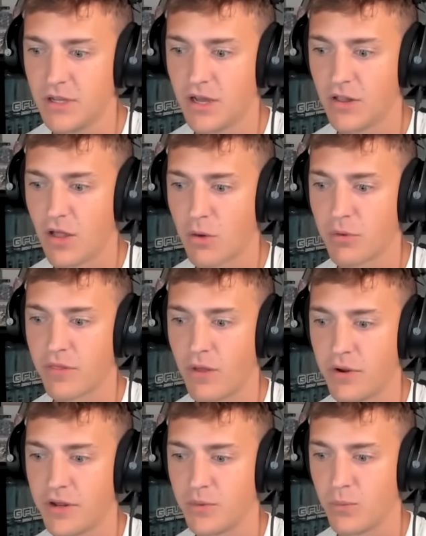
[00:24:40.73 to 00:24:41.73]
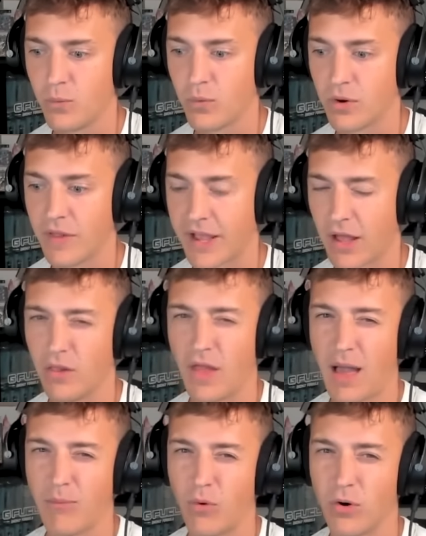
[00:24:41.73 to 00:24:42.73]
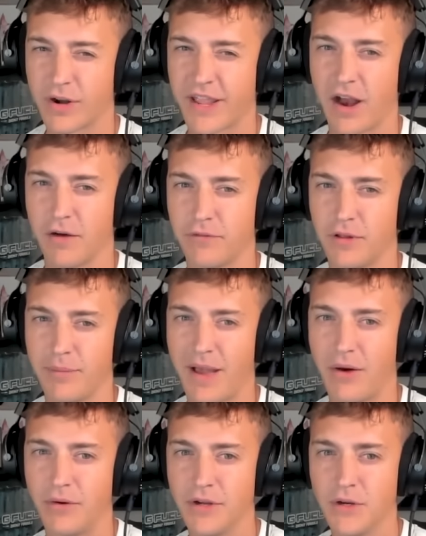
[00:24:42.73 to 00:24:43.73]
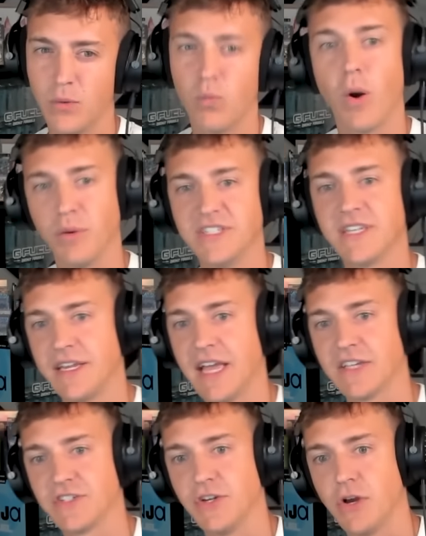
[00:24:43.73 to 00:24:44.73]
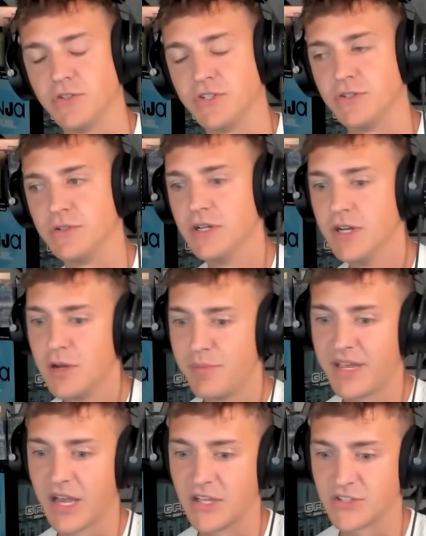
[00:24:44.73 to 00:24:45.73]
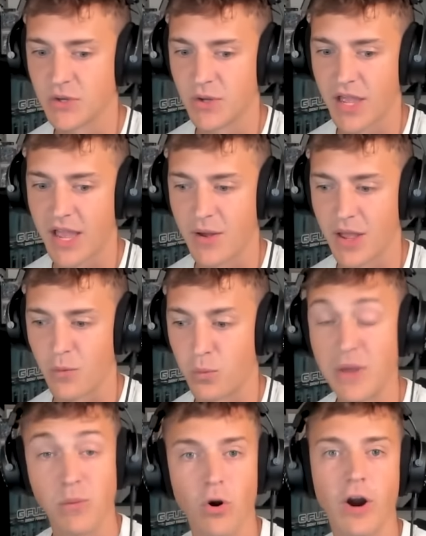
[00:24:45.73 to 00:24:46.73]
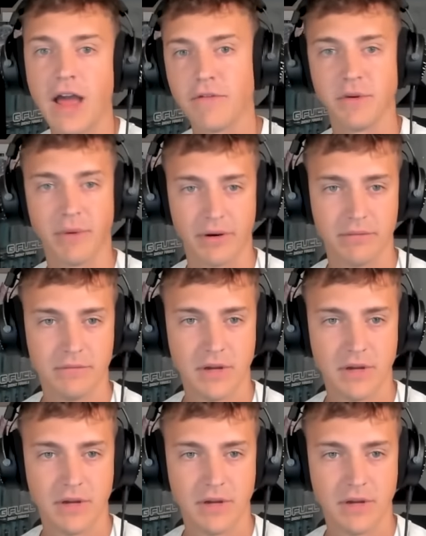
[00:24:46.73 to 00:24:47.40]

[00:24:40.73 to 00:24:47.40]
along with Loaded, were like a lot more careful about what we said yes and no to, because we were everywhere.